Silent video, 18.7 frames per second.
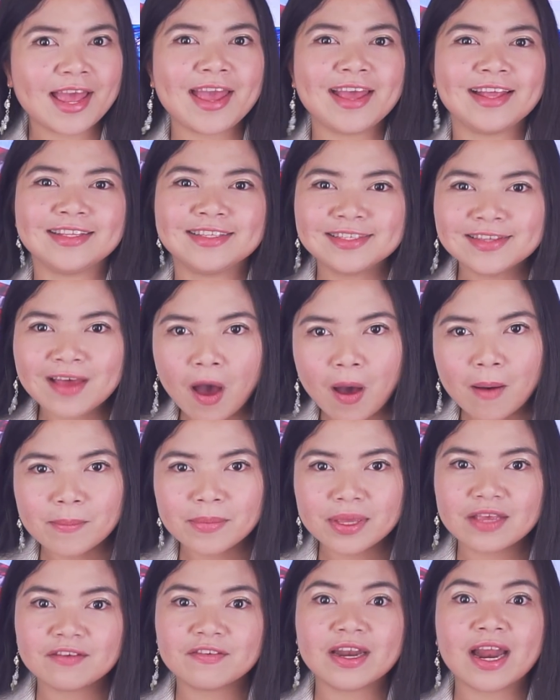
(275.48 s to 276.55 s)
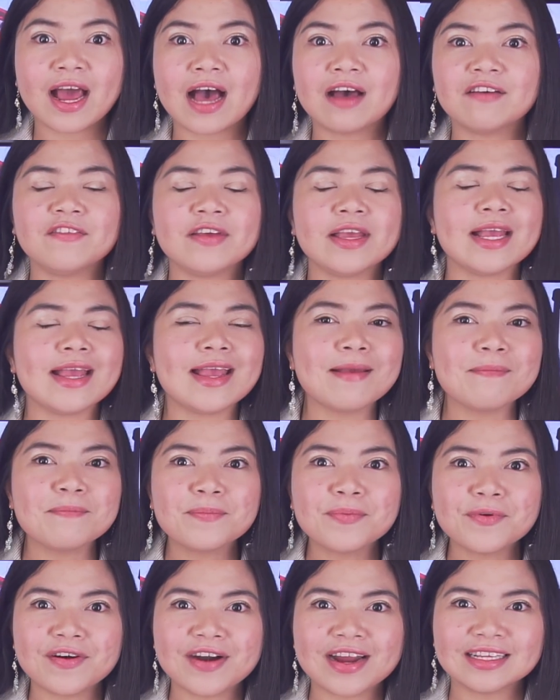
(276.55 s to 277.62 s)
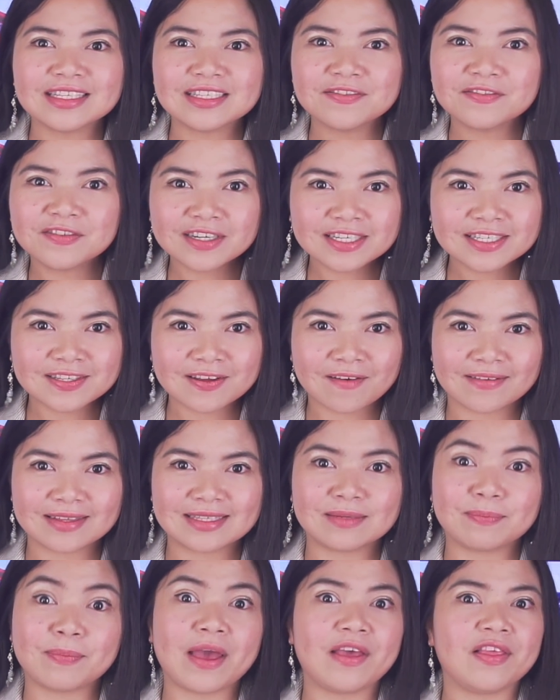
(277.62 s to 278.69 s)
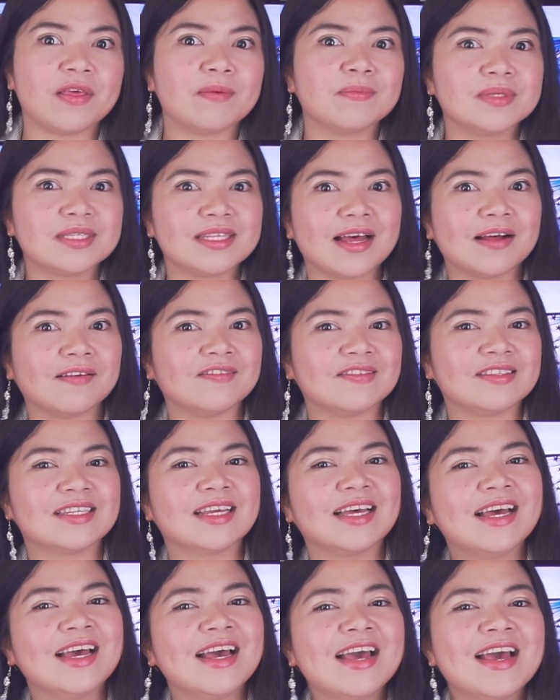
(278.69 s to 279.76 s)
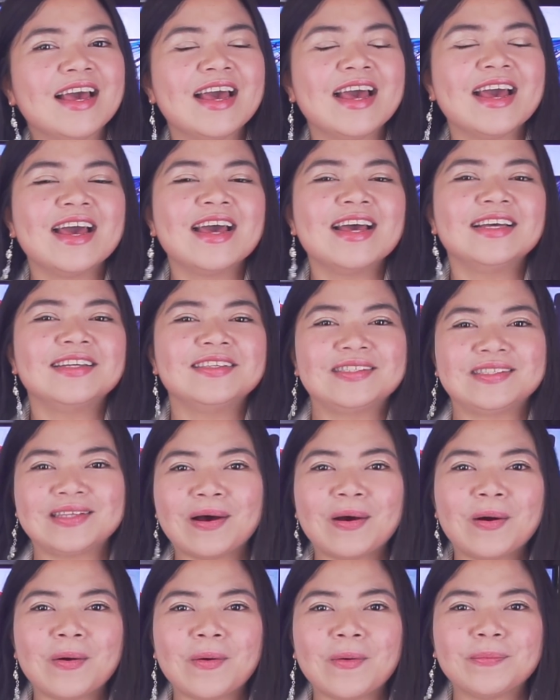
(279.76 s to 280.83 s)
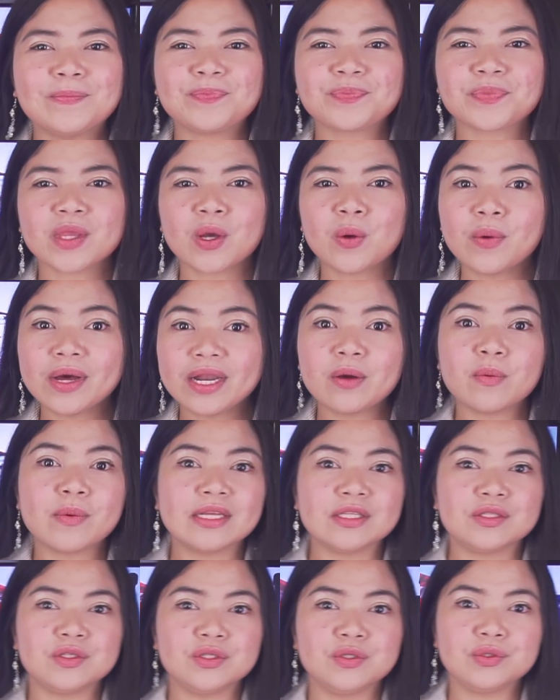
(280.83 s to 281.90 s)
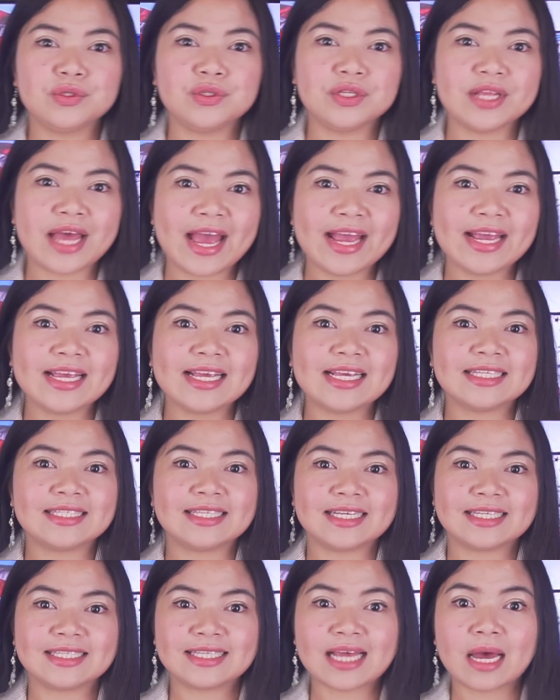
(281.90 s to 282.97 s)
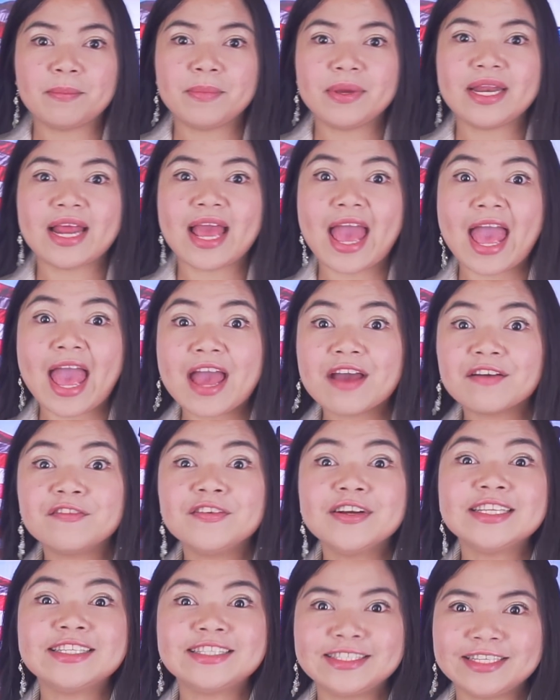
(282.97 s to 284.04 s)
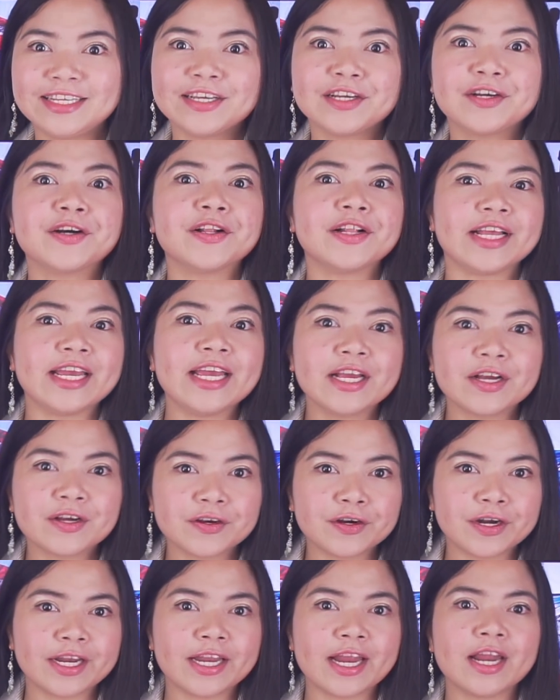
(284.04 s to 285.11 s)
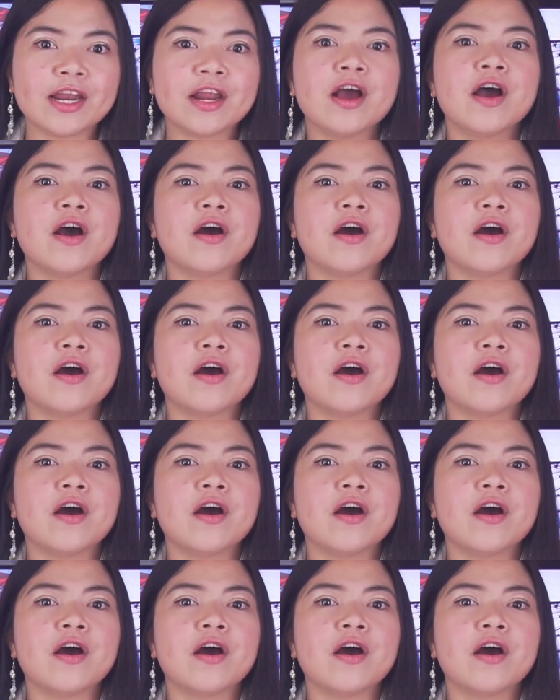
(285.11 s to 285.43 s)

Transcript: and some even have impressive results by themselves. So what I want to do today is examine every single ingredient